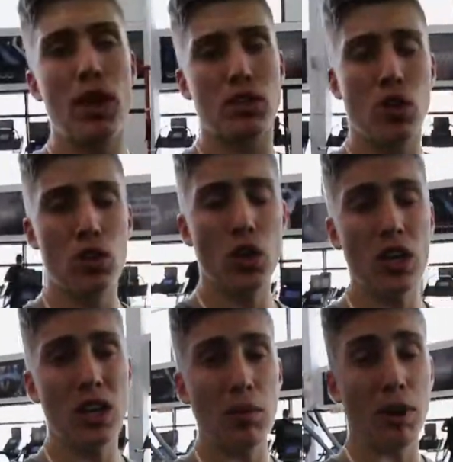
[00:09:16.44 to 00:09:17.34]
I told you
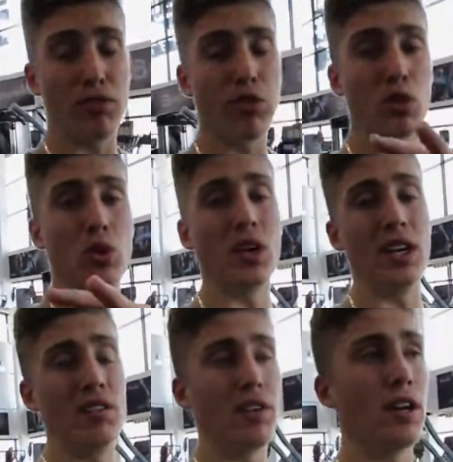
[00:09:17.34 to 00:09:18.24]
earlier about fourth
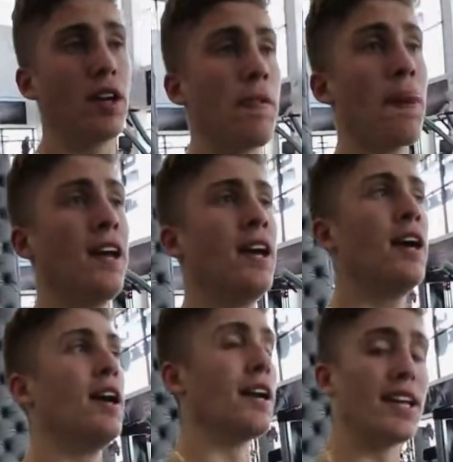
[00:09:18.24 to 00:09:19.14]
quarter living,
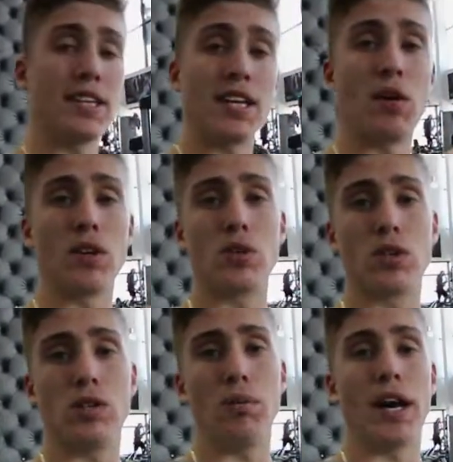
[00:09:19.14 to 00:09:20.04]
another thing I want to
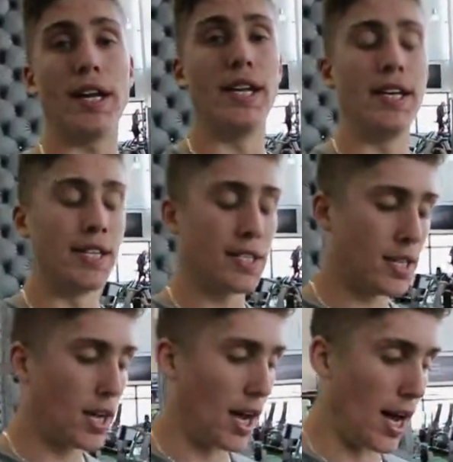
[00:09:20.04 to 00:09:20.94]
talk to you about
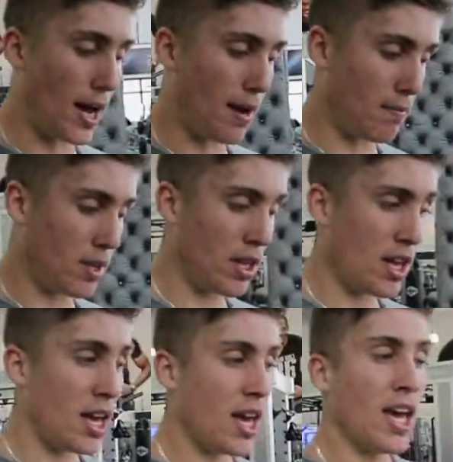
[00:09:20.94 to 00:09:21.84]
is
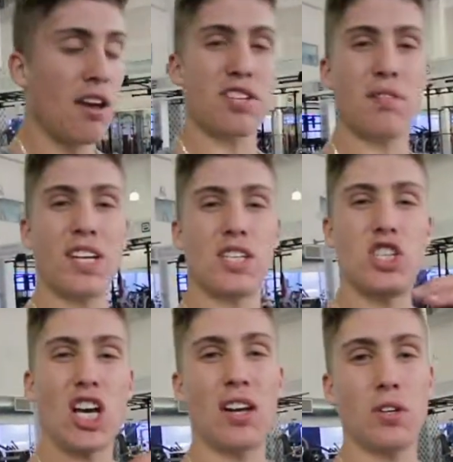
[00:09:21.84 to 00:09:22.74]
if something
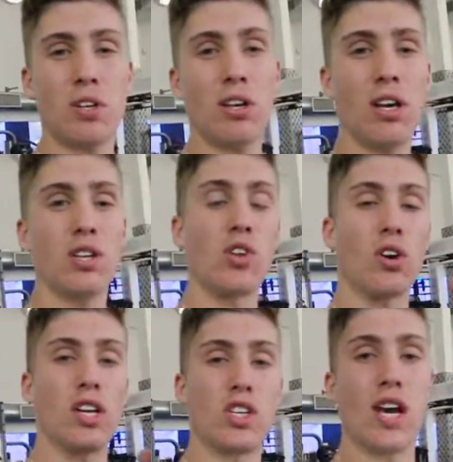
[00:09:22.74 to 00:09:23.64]
doesn't challenge you, it's
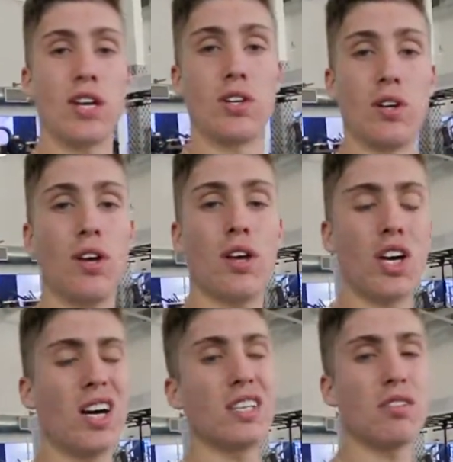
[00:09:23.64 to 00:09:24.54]
not going to change you.
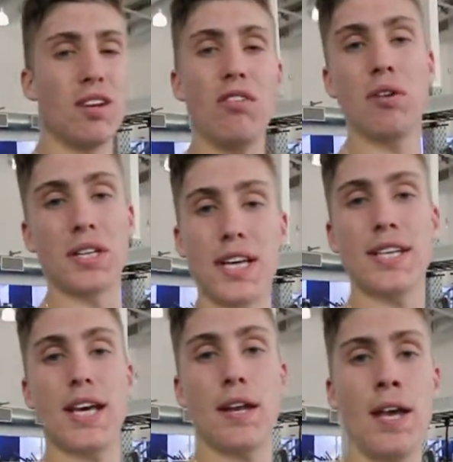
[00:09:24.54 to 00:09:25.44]
Yeah, so everybody
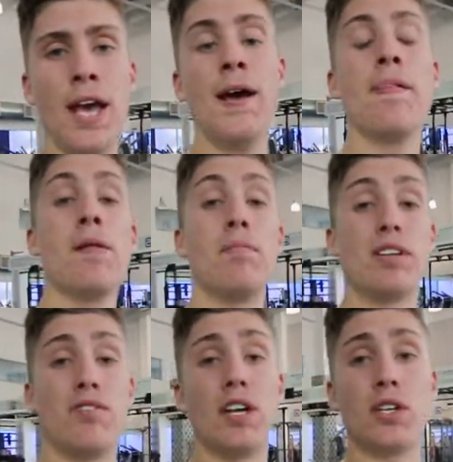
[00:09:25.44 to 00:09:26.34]
says that, but
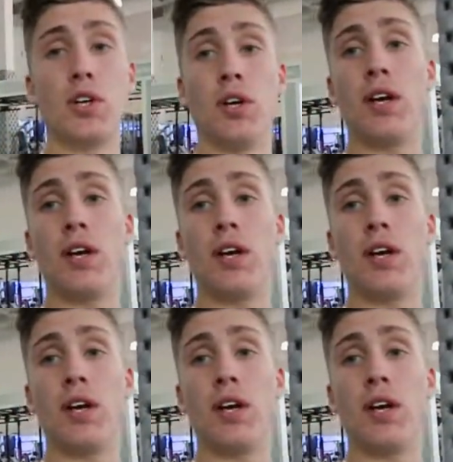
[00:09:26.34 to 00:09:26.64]
it's very true.